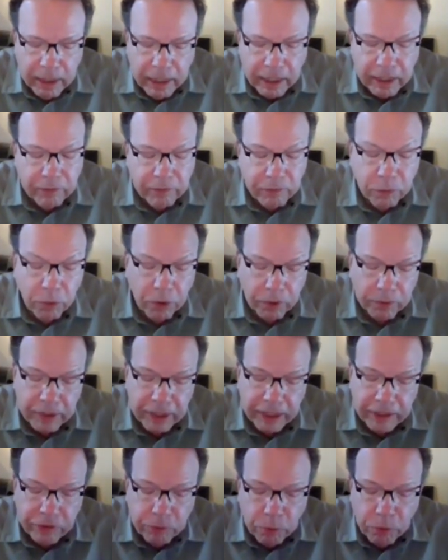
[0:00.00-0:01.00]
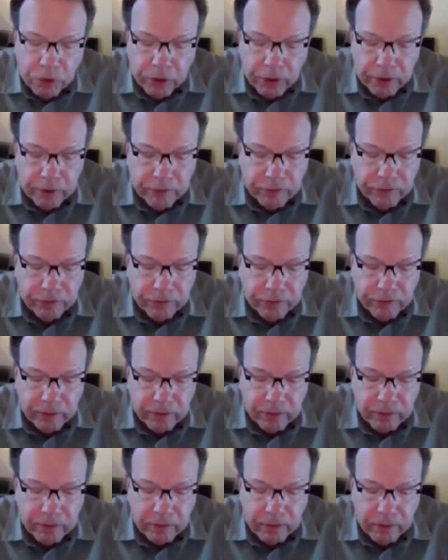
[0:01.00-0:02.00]
end of quote. His words
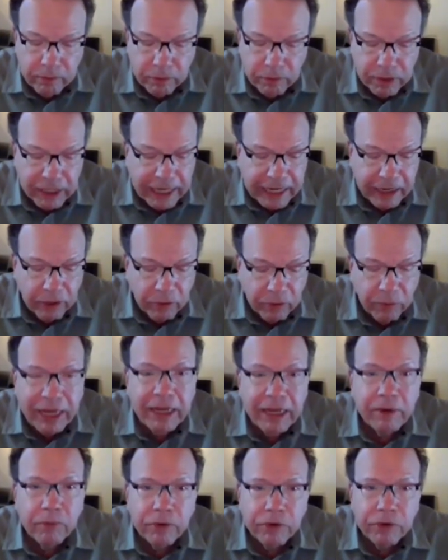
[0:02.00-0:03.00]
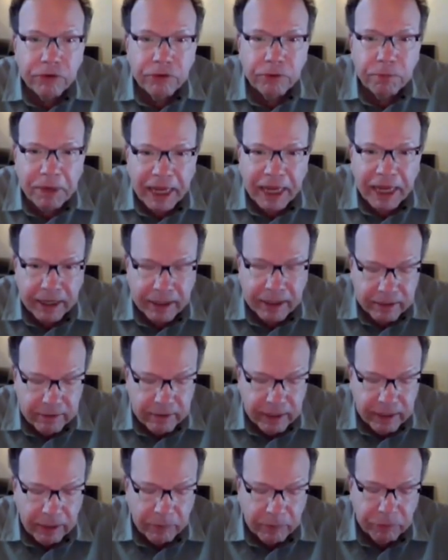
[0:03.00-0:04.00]
relay a great
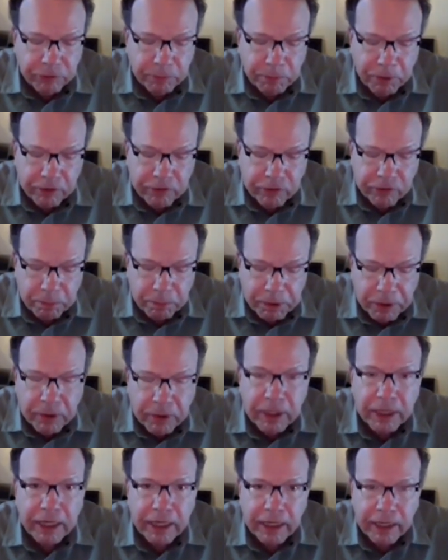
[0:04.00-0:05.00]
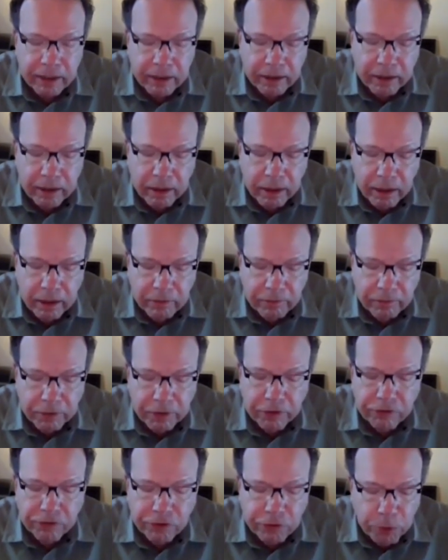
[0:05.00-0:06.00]
respect and responsibility for
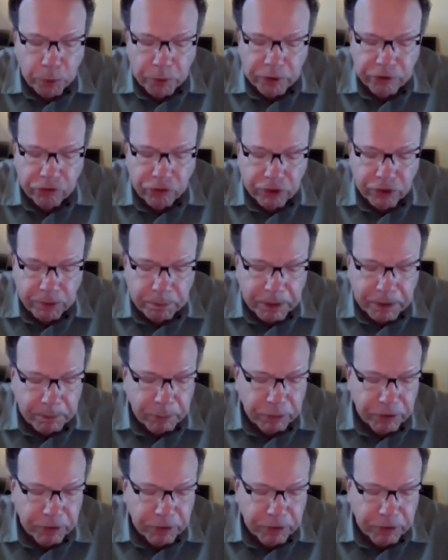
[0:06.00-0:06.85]
the stewardship and